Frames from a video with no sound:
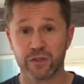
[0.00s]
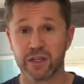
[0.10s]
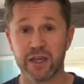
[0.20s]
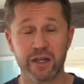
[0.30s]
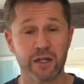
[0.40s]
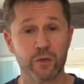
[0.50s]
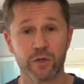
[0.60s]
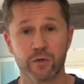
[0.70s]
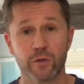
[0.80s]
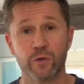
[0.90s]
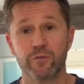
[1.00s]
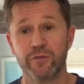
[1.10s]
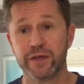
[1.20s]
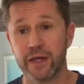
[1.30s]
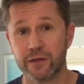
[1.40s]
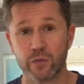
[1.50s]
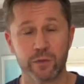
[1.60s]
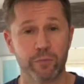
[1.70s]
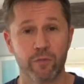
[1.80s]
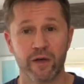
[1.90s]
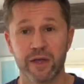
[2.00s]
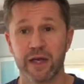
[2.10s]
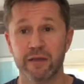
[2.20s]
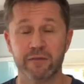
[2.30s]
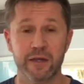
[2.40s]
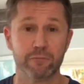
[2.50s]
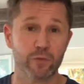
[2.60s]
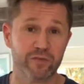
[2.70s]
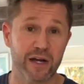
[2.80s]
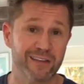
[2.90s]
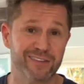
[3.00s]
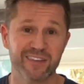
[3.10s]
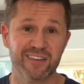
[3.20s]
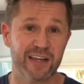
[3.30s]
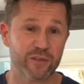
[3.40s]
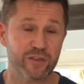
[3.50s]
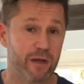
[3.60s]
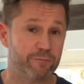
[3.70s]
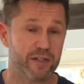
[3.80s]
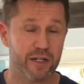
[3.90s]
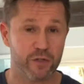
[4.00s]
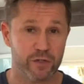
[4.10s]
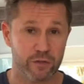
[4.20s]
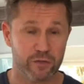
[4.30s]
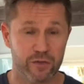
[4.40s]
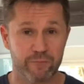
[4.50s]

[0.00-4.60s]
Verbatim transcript: get into a groove, get to a point, and then move on to the next step that I choose.